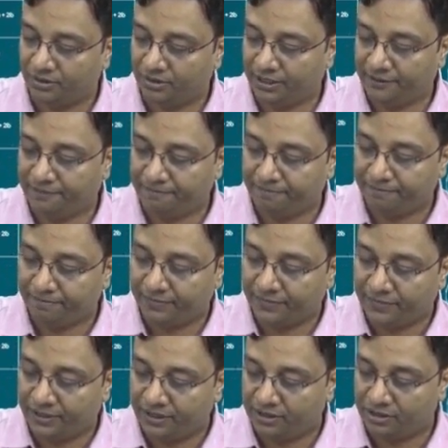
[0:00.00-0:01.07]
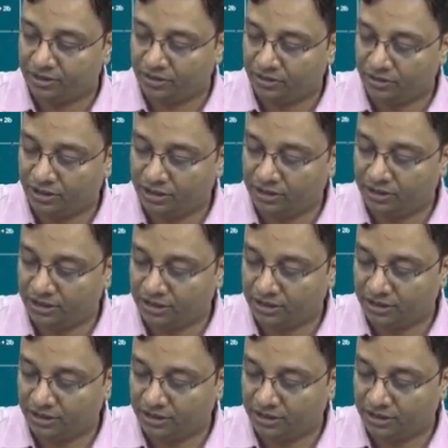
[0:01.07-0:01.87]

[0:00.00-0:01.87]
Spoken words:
okay. So this